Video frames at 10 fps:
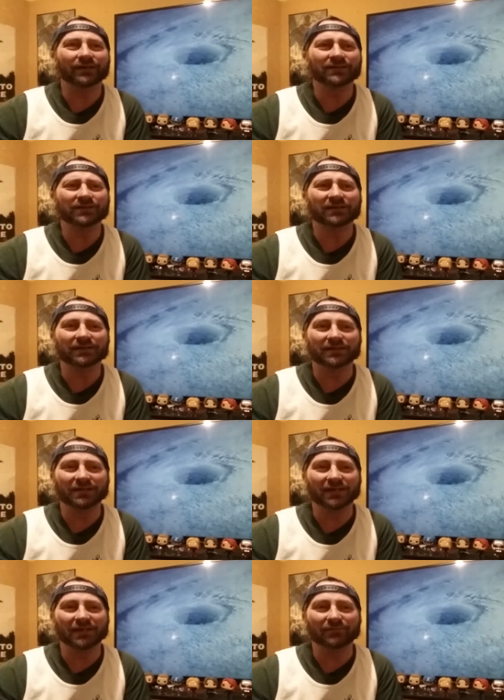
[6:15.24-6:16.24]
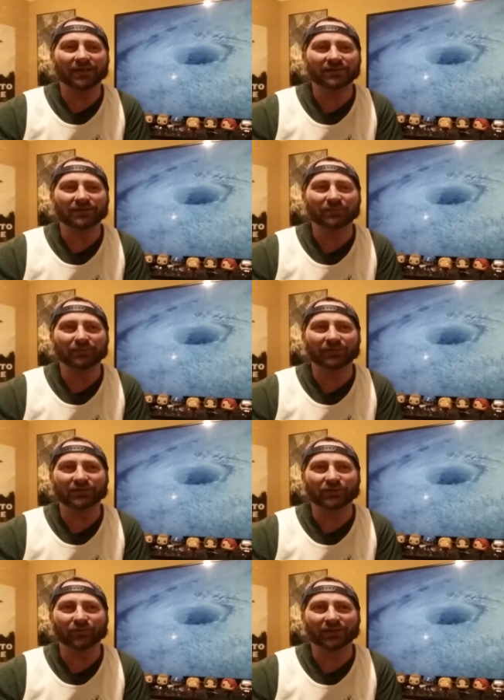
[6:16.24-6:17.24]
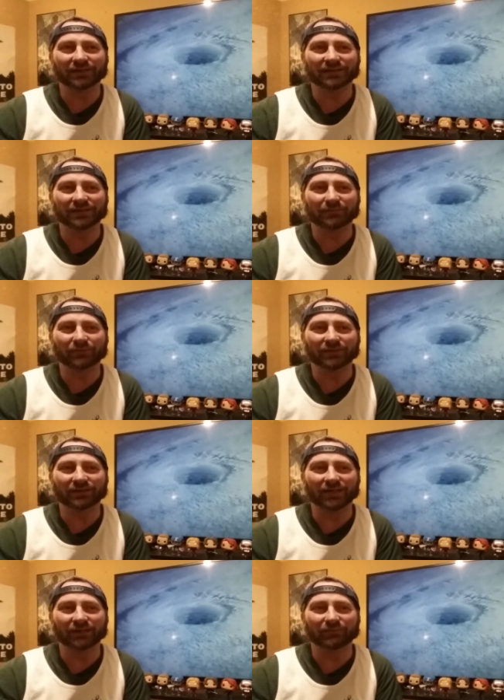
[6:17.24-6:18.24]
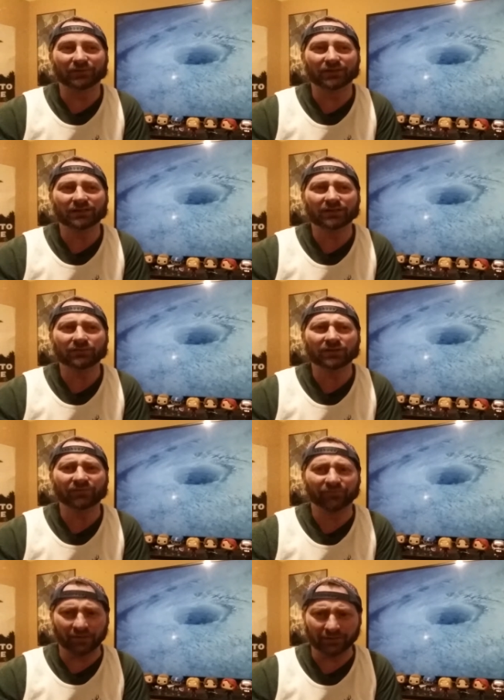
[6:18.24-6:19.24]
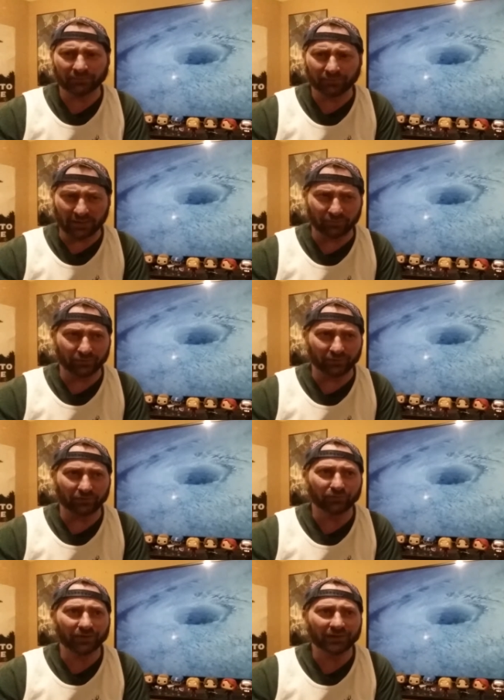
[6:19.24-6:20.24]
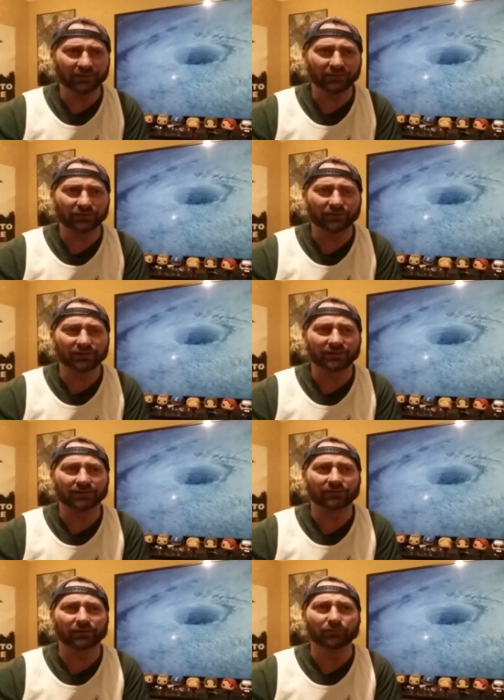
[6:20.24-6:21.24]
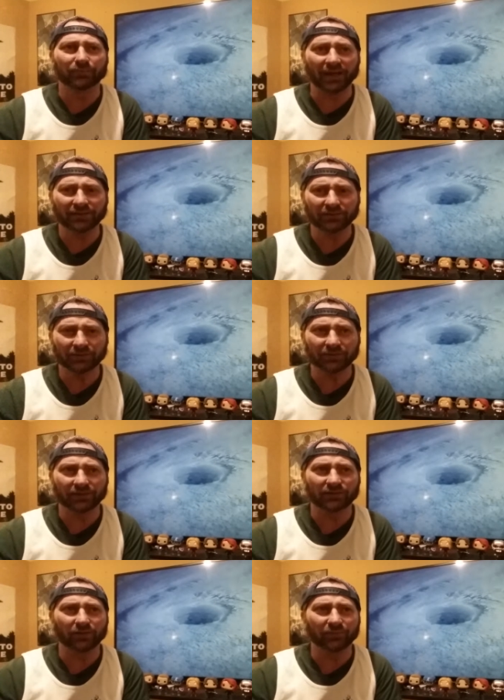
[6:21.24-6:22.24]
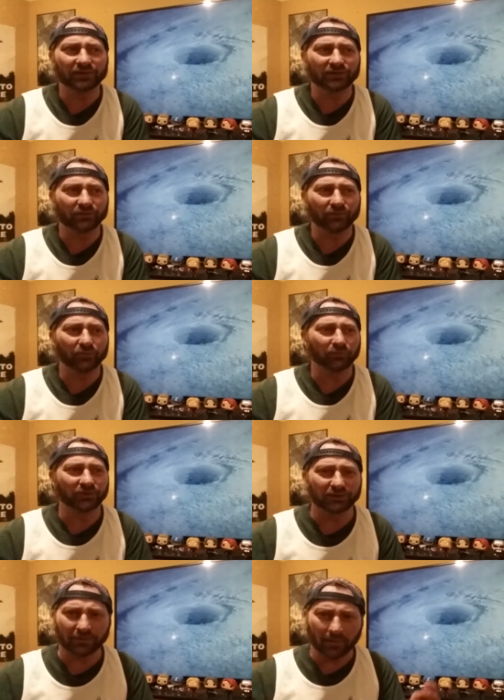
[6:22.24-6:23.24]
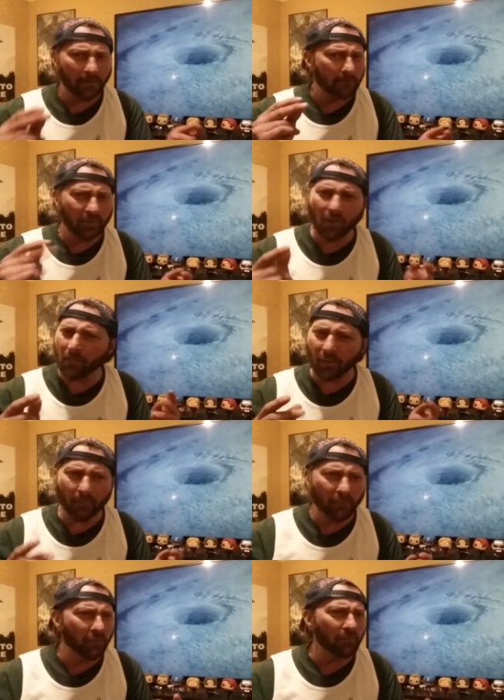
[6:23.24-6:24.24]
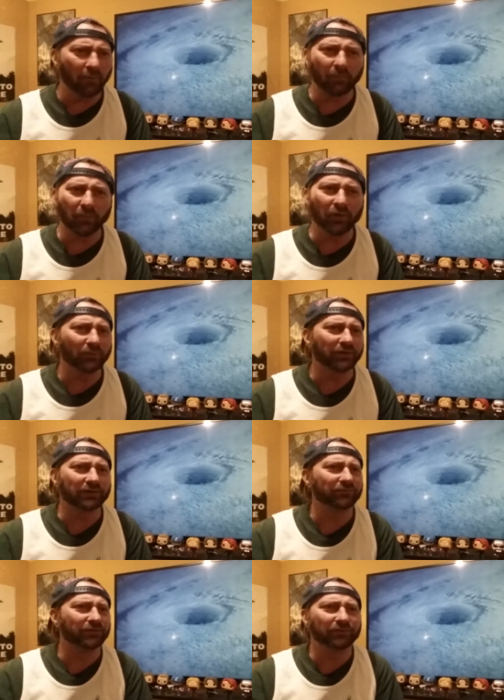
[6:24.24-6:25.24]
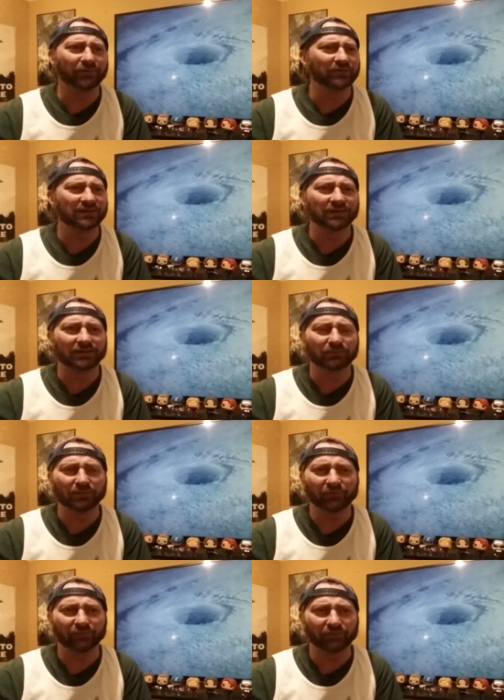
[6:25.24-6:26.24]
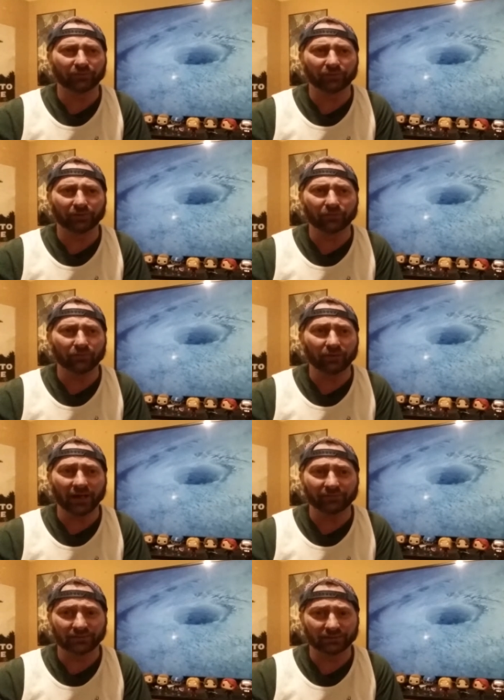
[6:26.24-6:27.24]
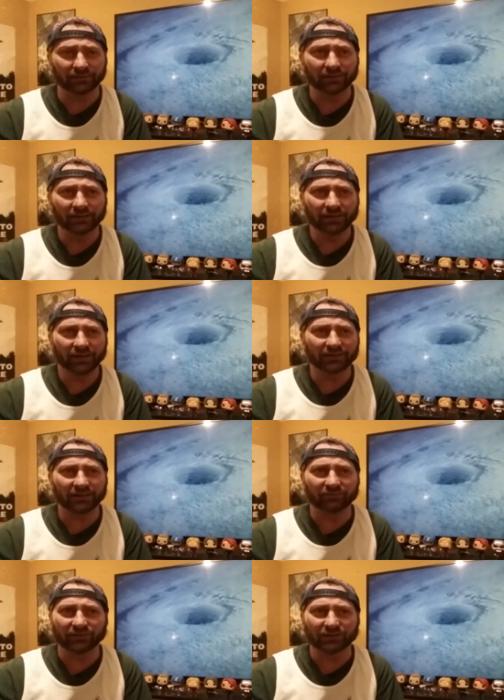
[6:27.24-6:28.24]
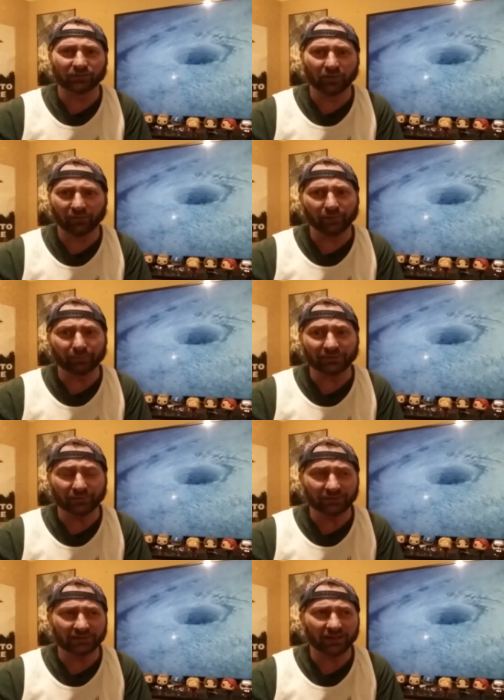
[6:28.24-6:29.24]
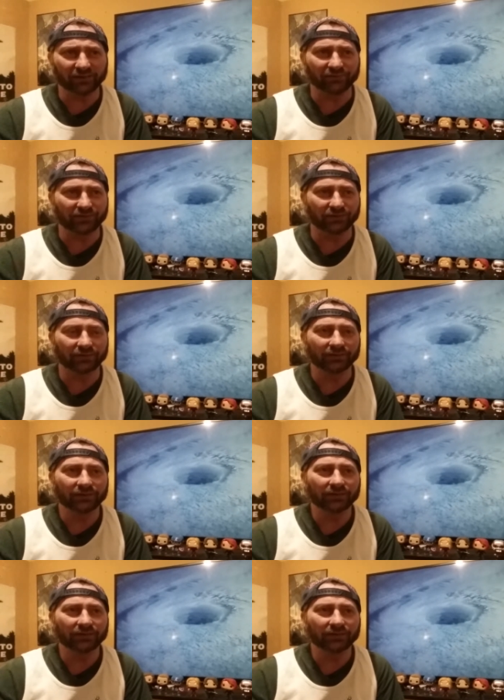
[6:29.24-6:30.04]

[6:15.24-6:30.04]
not just a team, not just people that you want to see put together, but just they're just fun people. They're great. Just their banter is always so just boom, boom, boom, boom, boom. Like you, like we've seen these people their their whole lives, and instead of just twelve episodes of television.